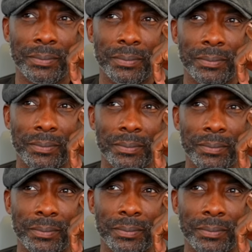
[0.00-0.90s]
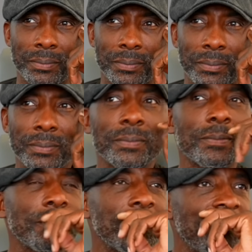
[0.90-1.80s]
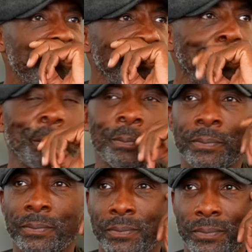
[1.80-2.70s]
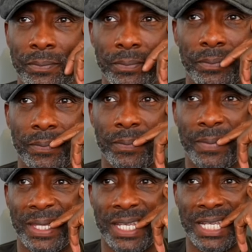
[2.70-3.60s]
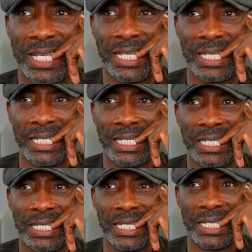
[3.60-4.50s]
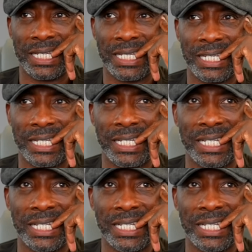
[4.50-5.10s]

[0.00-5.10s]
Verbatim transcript: but there was no availability. So they've gone for December the twenty-first. Uh, so what are you saying?